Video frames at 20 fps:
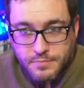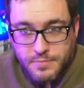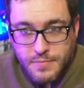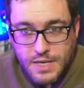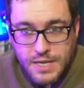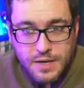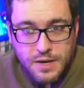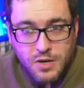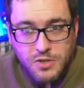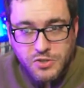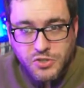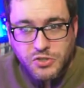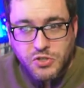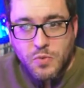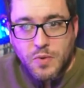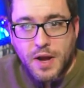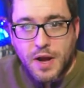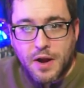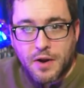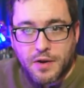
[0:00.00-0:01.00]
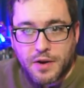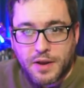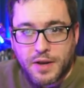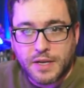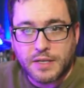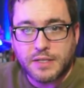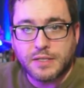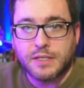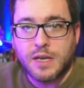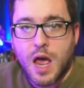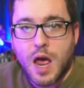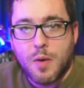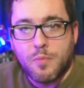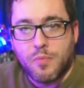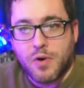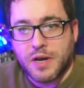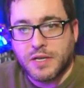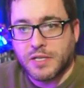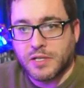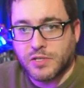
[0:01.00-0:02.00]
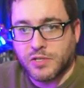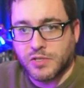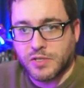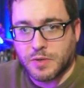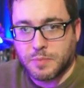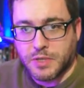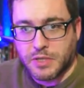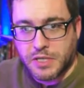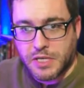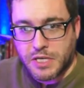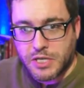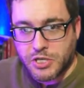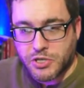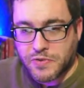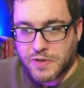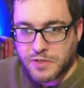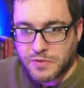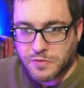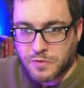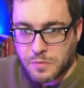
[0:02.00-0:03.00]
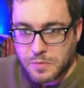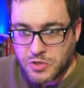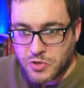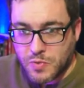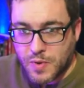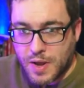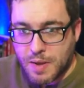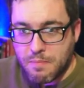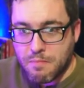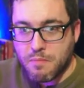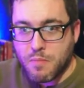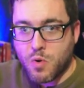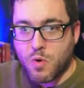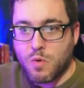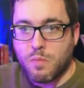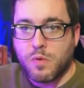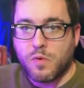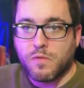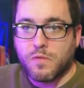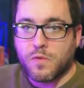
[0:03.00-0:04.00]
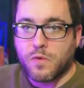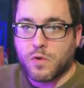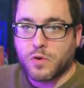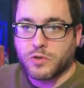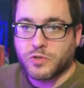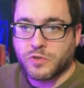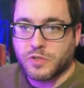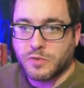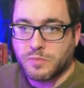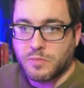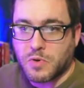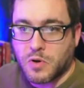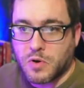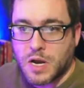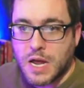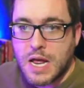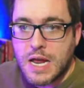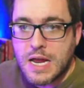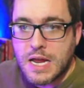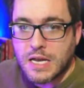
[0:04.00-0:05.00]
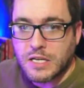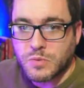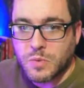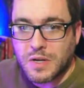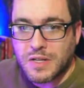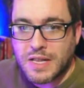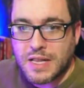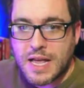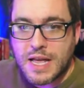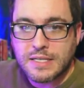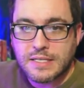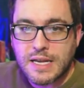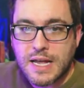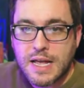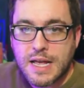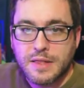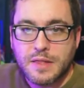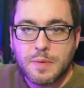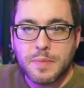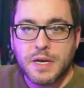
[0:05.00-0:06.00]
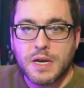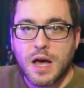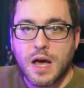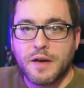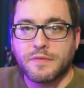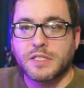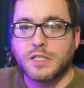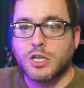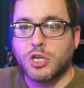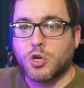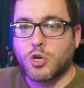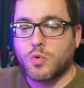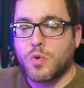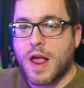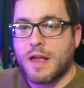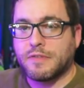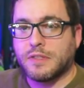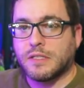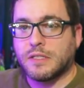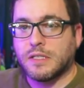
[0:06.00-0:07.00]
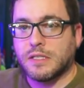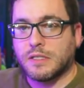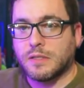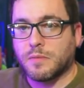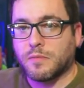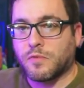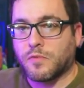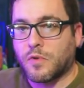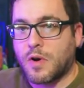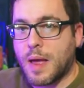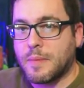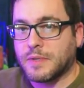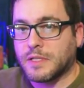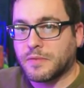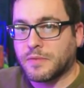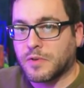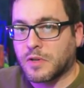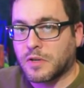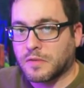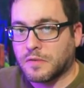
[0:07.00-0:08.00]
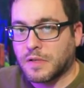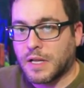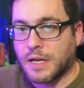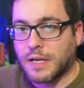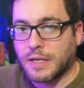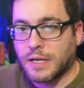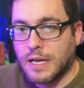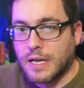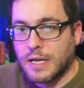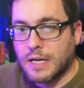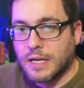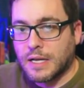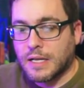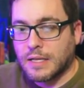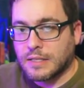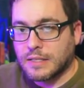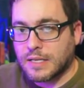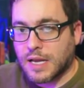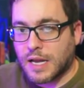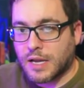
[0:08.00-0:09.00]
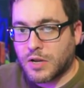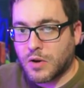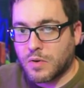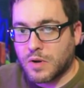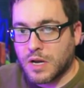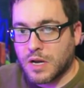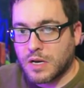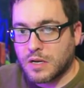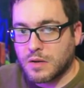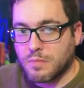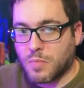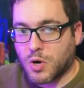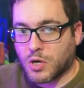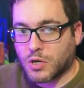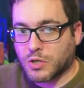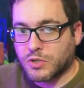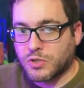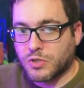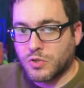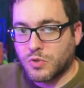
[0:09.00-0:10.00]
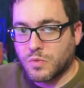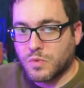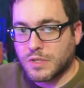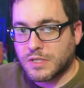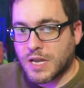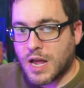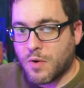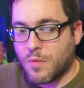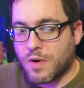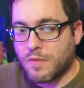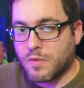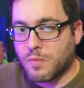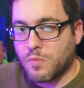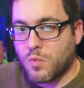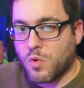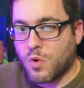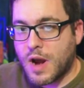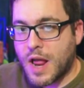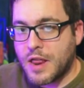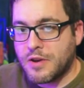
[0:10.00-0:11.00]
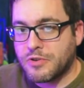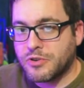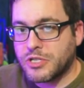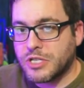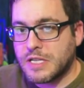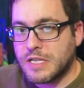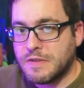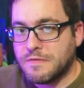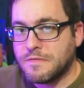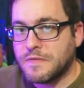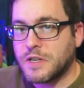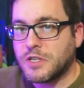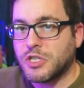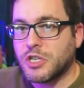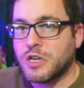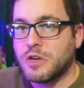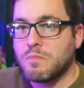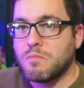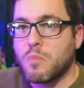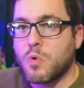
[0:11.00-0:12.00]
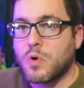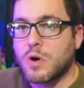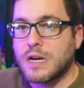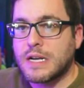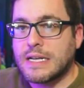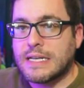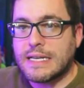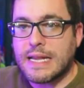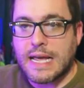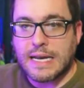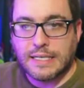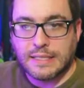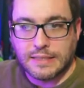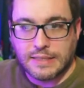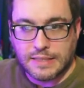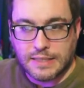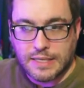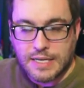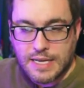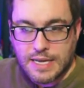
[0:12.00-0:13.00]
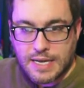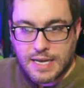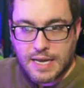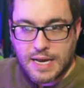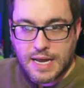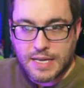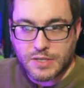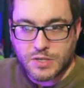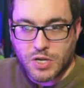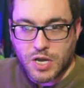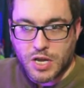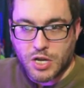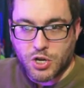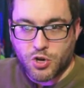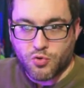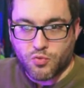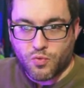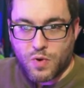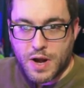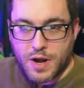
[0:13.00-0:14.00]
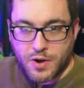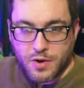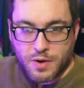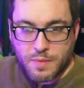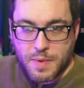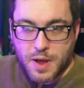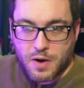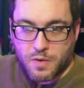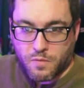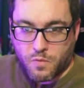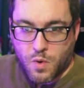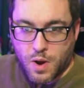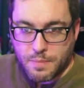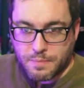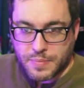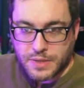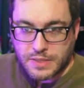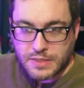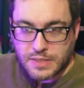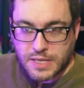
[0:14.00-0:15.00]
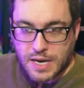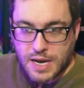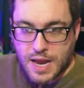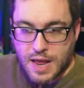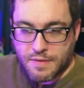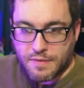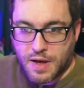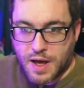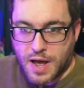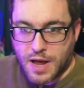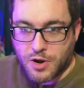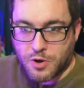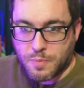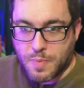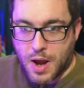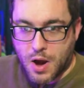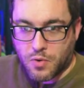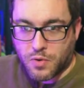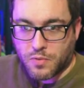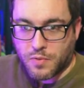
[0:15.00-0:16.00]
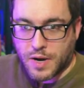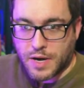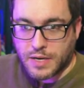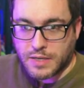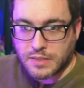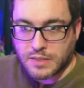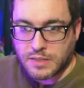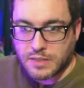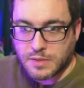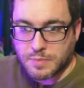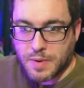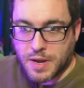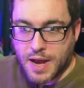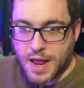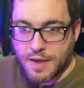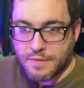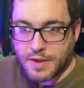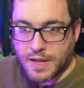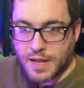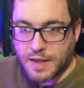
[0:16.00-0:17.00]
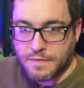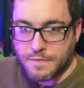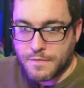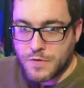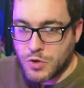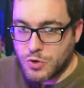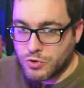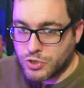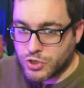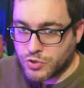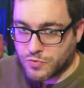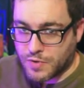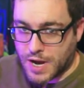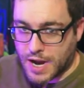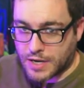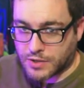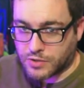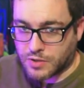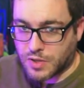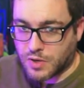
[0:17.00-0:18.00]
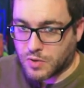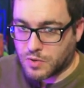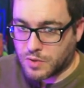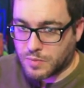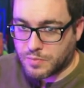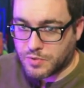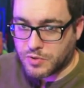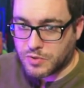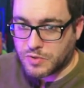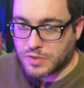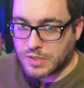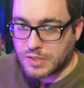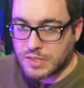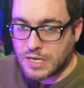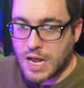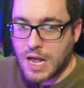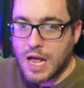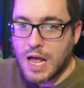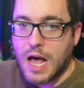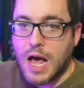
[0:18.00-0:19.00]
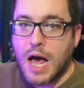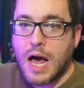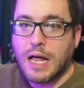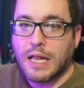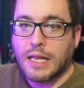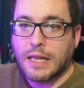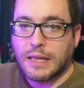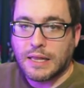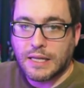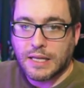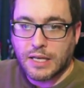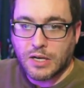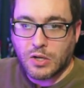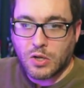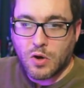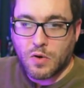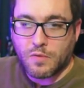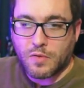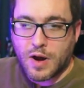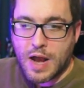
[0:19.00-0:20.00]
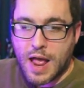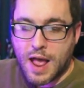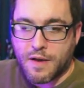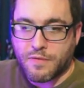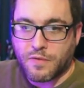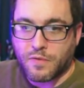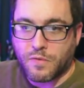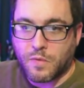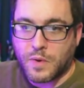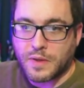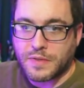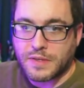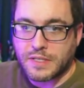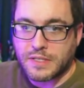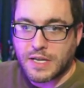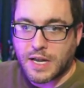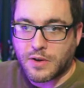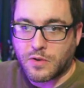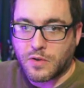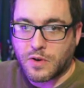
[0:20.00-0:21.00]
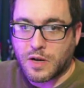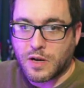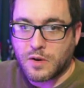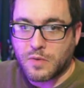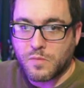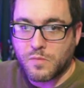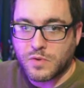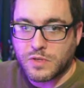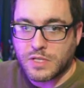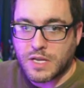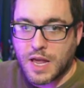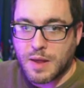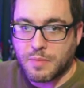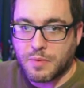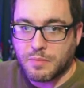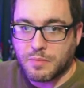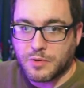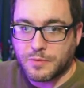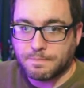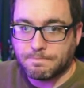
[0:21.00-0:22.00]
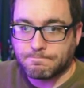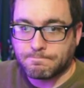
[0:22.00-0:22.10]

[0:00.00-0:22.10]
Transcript: It also inherited its predecessor's ability to transform into a mobile fortress mode, as well as the Minovsky craft system for atmospheric flight. The Psycho Gundam Mark II was, however, more energy efficient and more deadly. It has a greater amount of weapons that have higher power ratings, despite having a fusion reactor that only produces little over half of what the Psycho Gundam was capable.